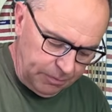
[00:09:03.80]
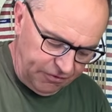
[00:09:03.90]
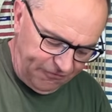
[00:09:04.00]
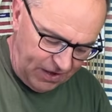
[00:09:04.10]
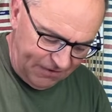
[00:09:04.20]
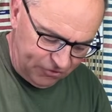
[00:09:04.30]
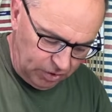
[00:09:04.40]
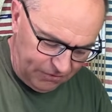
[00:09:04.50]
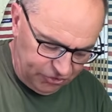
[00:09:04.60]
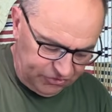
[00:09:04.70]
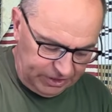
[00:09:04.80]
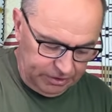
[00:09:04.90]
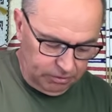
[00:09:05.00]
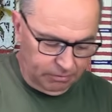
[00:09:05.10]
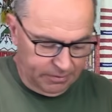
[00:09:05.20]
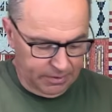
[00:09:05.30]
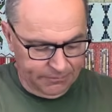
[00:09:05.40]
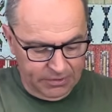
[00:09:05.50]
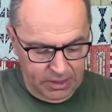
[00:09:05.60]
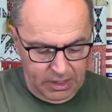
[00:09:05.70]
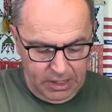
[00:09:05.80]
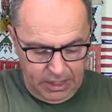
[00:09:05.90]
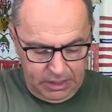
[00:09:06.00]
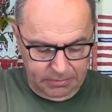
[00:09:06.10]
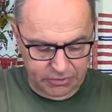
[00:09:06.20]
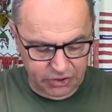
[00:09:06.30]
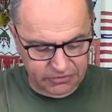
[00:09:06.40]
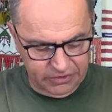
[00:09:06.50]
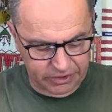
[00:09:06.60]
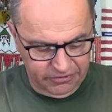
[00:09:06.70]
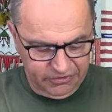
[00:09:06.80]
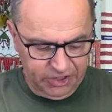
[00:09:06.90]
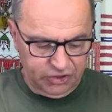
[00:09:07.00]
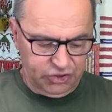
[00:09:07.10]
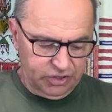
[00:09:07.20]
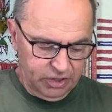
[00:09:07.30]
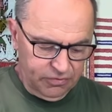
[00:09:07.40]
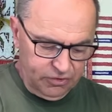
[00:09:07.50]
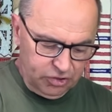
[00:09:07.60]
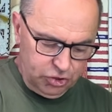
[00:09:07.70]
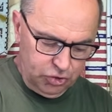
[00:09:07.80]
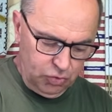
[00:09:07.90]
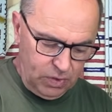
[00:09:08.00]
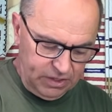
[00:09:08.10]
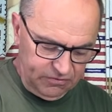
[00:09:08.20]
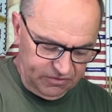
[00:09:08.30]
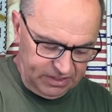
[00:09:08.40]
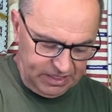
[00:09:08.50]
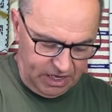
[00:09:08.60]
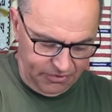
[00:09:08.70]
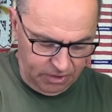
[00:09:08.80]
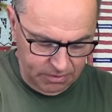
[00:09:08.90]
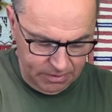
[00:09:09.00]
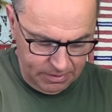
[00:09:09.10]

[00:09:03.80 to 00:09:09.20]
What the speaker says: 5 Glover's needle, and I'm just going to stitch the two ends together